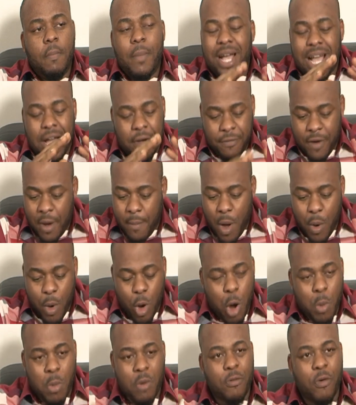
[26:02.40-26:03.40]
make I find my way
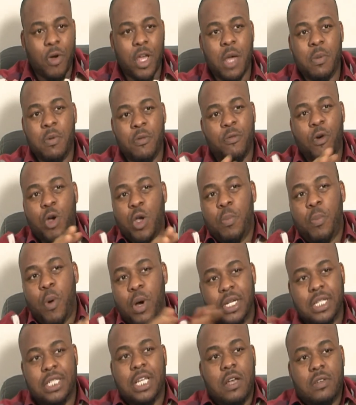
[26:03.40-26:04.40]
come up for here before you
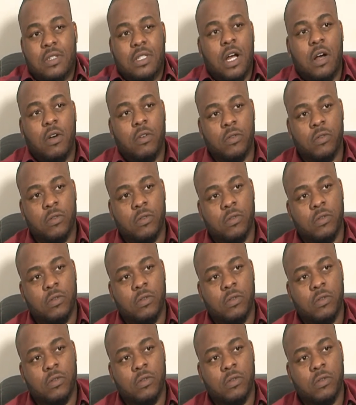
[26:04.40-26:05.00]
burn this house down.